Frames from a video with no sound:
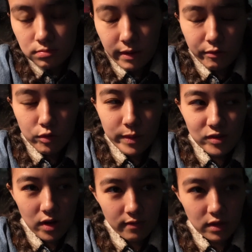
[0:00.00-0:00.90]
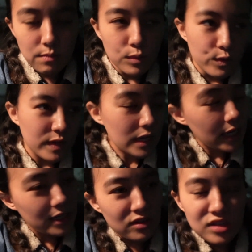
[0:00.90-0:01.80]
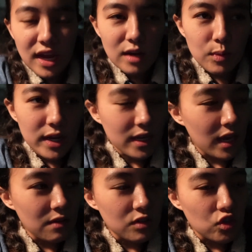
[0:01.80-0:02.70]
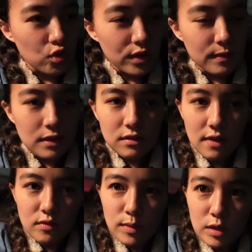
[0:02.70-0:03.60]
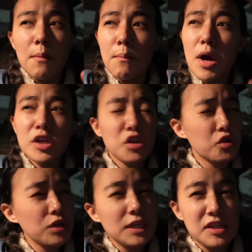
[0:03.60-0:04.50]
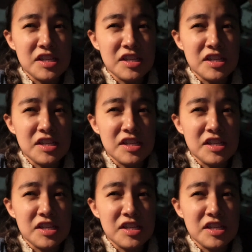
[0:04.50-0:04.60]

My roommates are having a movie night inside, but I can't even join because I have to be monitoring this